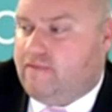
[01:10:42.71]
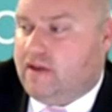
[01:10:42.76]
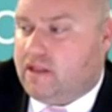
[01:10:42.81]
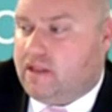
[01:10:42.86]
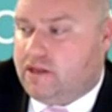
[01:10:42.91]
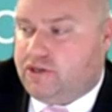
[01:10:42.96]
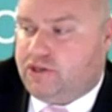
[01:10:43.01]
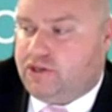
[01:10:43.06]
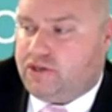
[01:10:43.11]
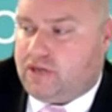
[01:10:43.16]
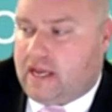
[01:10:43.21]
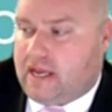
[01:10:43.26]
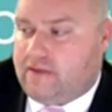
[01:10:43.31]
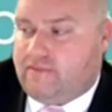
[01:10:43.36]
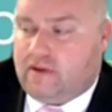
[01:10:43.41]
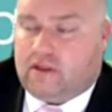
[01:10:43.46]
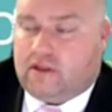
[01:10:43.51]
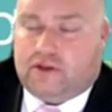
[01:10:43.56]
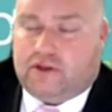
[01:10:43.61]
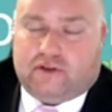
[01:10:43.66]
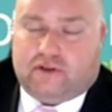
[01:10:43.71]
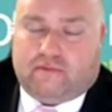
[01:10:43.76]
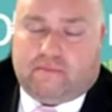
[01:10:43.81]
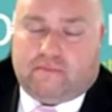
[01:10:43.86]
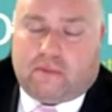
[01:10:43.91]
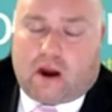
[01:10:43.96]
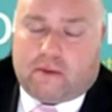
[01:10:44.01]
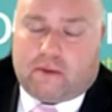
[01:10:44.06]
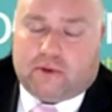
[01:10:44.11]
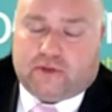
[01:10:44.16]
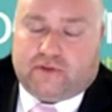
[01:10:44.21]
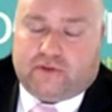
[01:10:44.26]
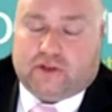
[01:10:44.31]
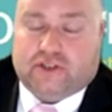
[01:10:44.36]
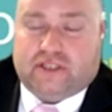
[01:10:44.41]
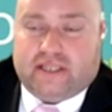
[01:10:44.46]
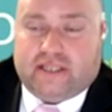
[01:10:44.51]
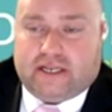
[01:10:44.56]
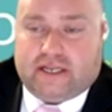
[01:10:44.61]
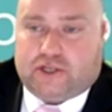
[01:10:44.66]
Village of
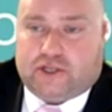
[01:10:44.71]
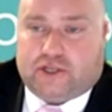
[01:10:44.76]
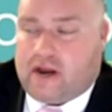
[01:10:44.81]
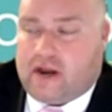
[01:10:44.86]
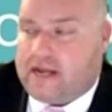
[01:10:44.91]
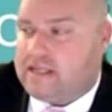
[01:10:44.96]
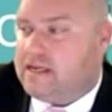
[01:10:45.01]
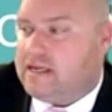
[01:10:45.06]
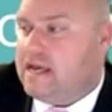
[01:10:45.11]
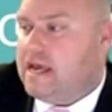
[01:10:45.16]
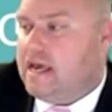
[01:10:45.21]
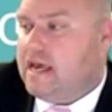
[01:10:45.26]
Barbersville's district